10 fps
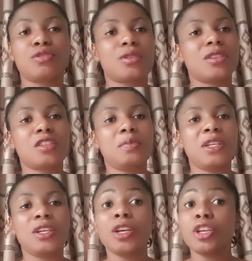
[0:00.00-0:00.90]
Trust
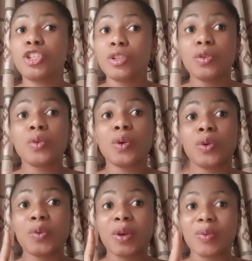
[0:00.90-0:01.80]
me, you're not going
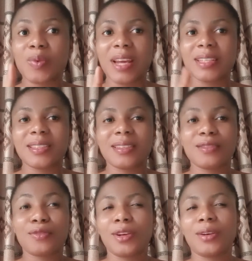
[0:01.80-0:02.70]
to regret
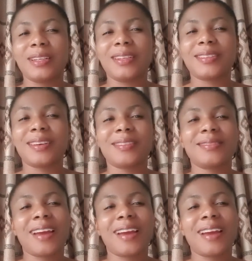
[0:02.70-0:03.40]
for your data.